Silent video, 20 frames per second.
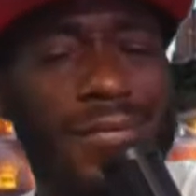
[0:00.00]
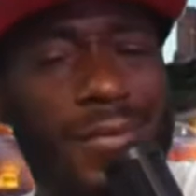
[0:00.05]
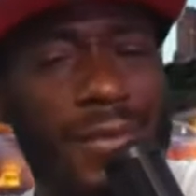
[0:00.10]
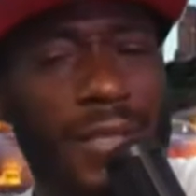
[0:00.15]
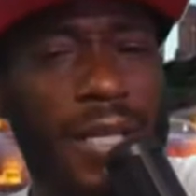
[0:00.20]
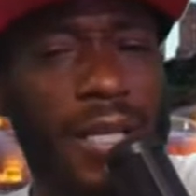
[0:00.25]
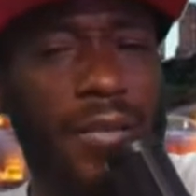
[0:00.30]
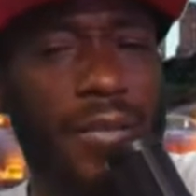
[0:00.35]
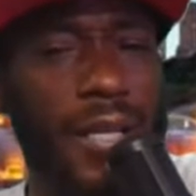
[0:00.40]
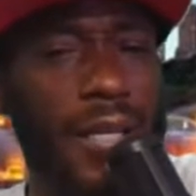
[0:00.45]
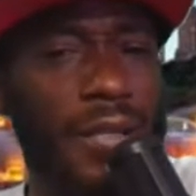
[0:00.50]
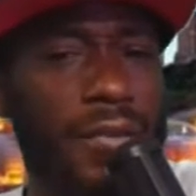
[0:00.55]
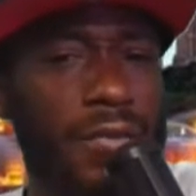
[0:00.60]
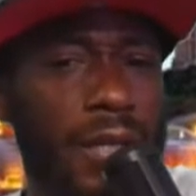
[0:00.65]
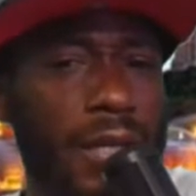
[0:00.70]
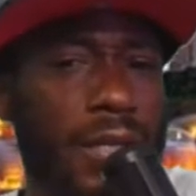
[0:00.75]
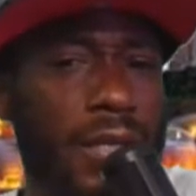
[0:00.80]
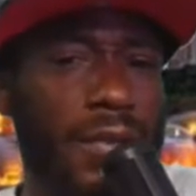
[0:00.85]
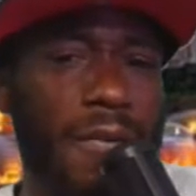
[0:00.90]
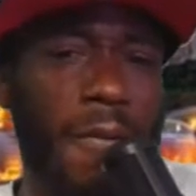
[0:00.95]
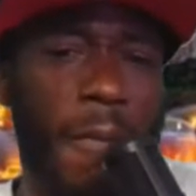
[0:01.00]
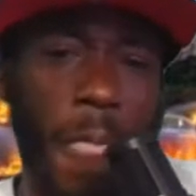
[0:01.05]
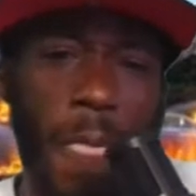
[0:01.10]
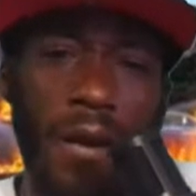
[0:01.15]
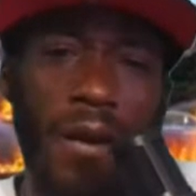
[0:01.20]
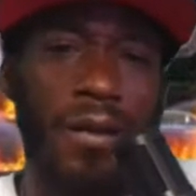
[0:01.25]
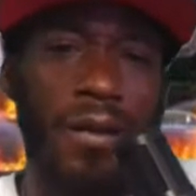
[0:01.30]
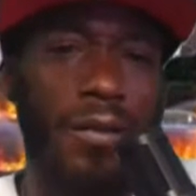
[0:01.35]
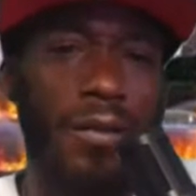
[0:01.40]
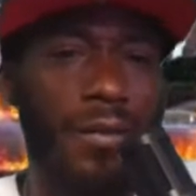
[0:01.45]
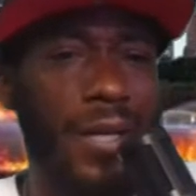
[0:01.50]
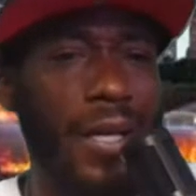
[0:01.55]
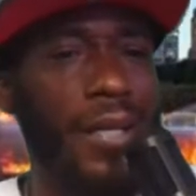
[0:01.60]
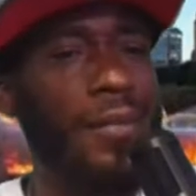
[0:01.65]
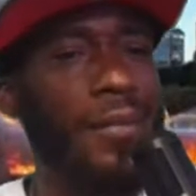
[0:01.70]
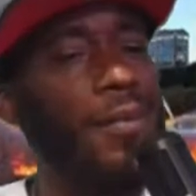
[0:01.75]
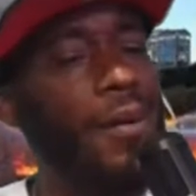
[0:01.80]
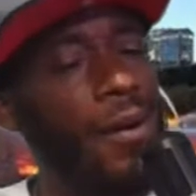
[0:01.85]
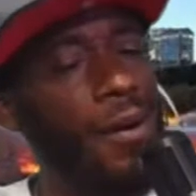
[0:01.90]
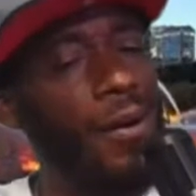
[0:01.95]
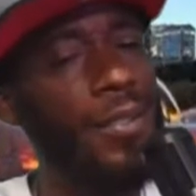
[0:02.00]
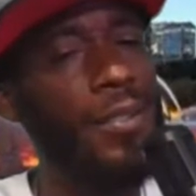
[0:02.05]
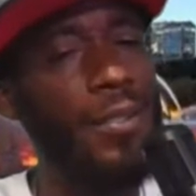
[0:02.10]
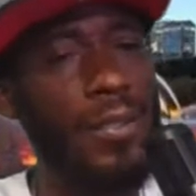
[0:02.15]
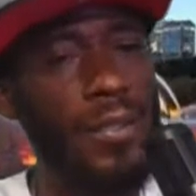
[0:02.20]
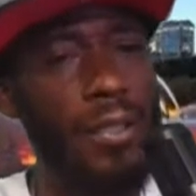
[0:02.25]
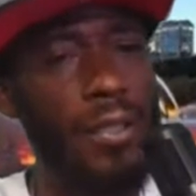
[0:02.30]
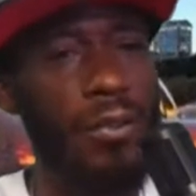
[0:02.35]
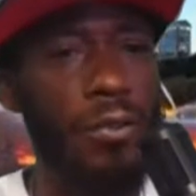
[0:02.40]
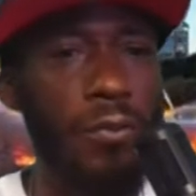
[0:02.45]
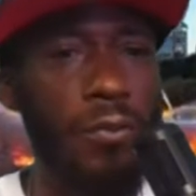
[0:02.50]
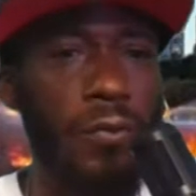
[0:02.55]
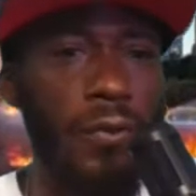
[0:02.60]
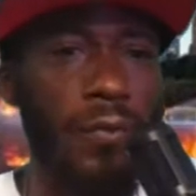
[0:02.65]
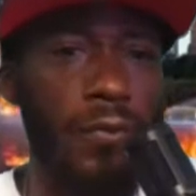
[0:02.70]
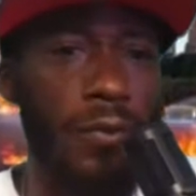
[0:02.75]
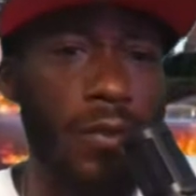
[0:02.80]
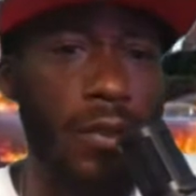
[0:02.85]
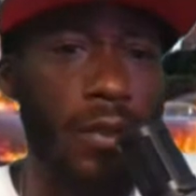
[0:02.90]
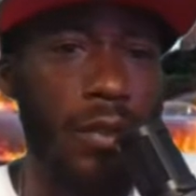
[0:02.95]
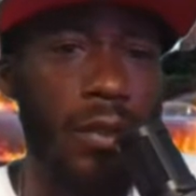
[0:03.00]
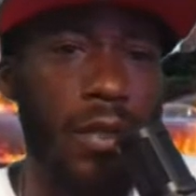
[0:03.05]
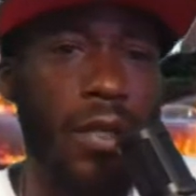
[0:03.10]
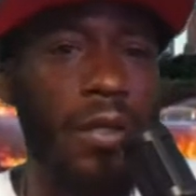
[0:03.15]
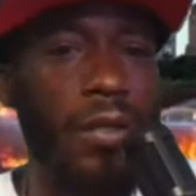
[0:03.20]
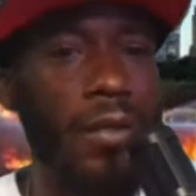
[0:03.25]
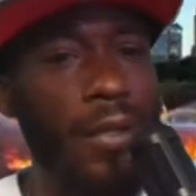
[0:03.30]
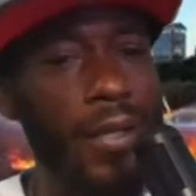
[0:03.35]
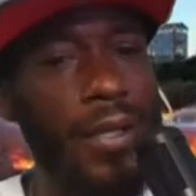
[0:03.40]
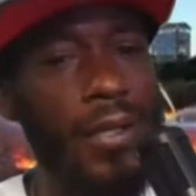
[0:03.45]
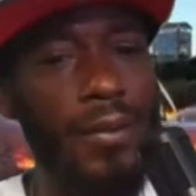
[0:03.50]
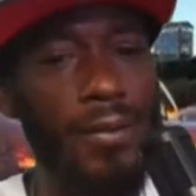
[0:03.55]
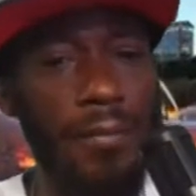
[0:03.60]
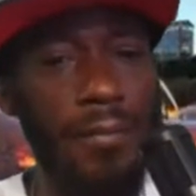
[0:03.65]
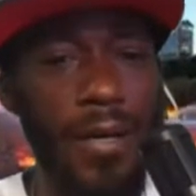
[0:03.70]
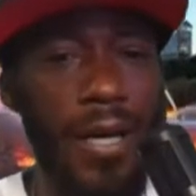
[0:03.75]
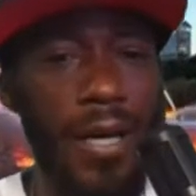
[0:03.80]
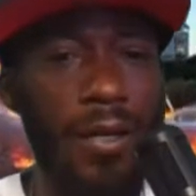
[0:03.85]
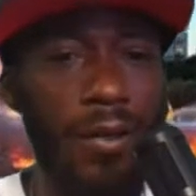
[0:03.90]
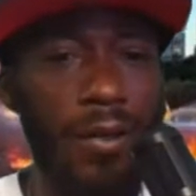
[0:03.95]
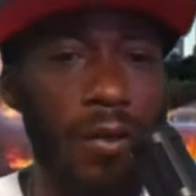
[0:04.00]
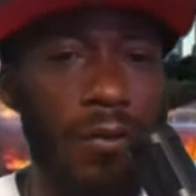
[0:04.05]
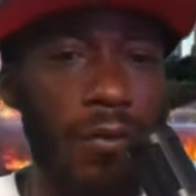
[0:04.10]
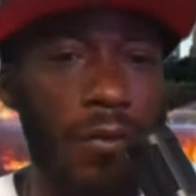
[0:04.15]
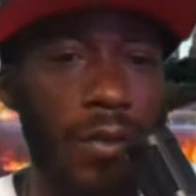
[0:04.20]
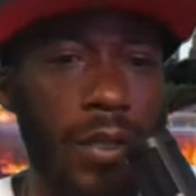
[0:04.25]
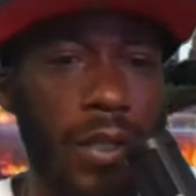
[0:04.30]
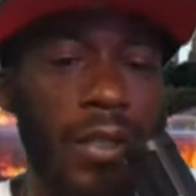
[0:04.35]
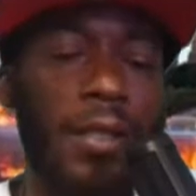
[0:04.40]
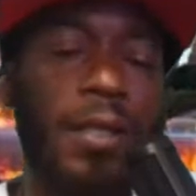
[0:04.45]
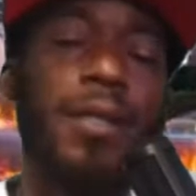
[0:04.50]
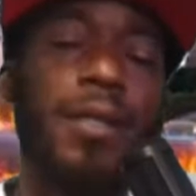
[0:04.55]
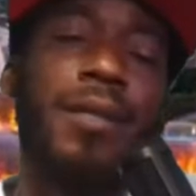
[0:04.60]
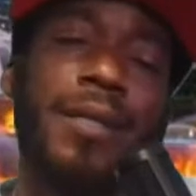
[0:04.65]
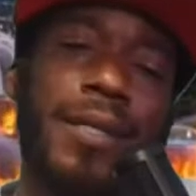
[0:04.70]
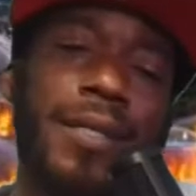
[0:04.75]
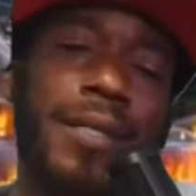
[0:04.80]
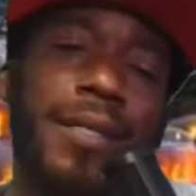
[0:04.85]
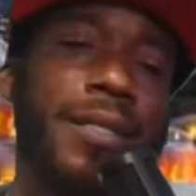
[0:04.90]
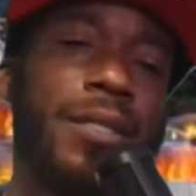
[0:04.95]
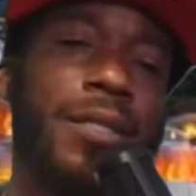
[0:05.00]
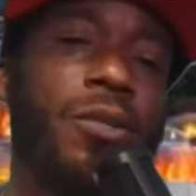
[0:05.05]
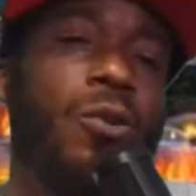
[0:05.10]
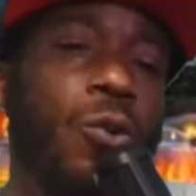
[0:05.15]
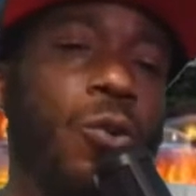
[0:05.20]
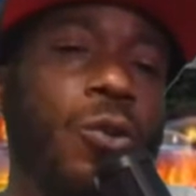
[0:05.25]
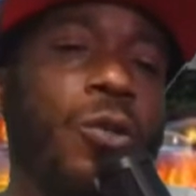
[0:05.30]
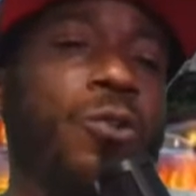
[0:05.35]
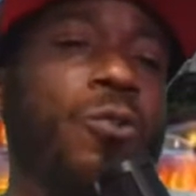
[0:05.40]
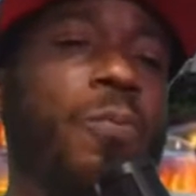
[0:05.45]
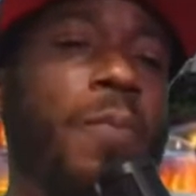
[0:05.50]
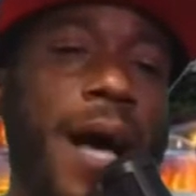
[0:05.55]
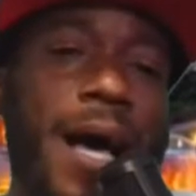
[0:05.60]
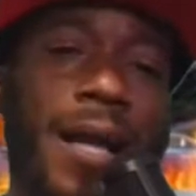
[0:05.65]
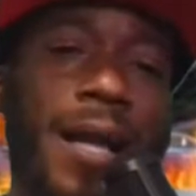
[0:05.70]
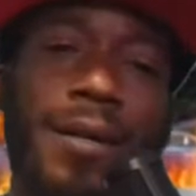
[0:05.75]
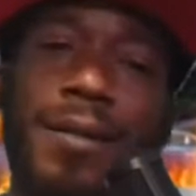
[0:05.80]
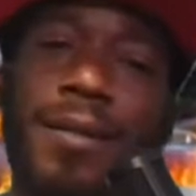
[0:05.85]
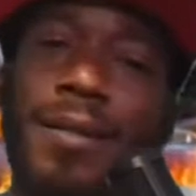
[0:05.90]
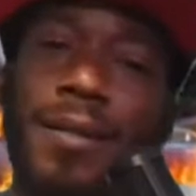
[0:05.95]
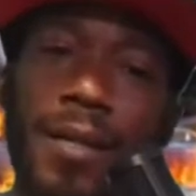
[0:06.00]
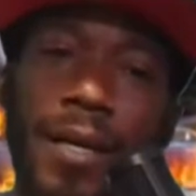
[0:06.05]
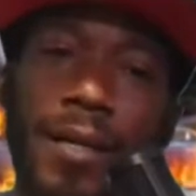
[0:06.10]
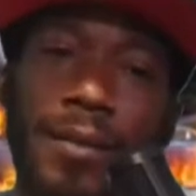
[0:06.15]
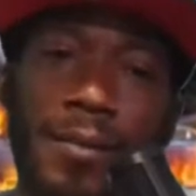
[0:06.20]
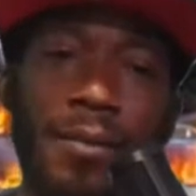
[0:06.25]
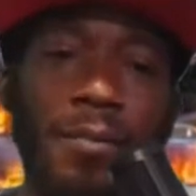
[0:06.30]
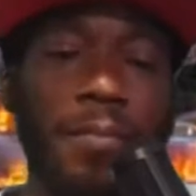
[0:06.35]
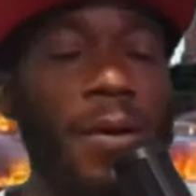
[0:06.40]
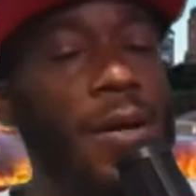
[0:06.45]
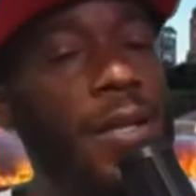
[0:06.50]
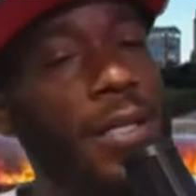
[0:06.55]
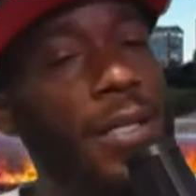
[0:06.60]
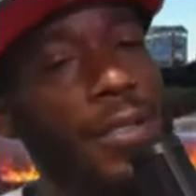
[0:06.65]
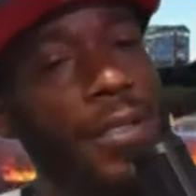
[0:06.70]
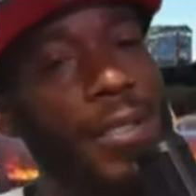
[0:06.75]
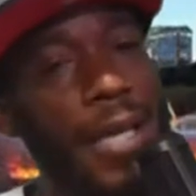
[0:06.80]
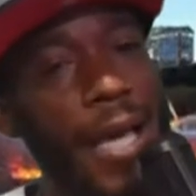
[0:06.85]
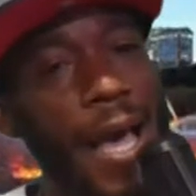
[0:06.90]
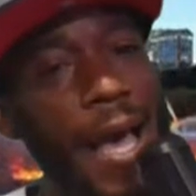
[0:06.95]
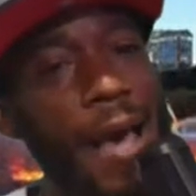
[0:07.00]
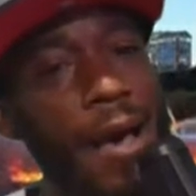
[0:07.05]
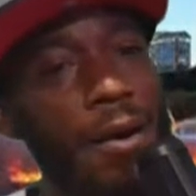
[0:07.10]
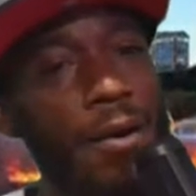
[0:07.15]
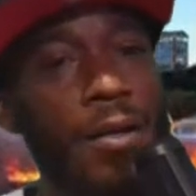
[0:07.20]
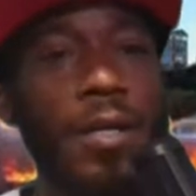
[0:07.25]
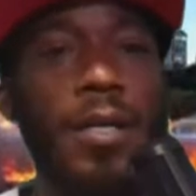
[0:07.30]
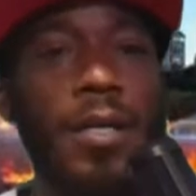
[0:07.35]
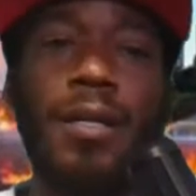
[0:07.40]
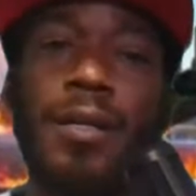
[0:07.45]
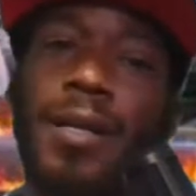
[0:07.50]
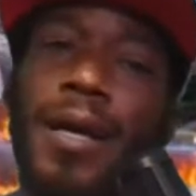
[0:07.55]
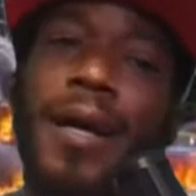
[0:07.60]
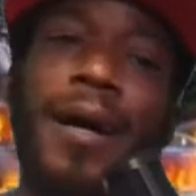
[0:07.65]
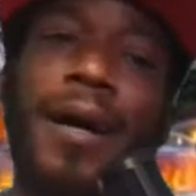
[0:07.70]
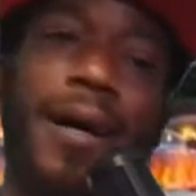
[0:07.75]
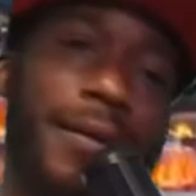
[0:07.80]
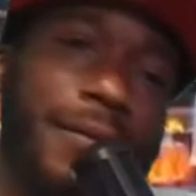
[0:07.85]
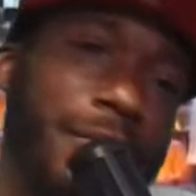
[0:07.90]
Sounds kind of crazy. Like, all this shit goofy for real. Like, battle over with. Easy. Who you battling next? You battling Cal? Like,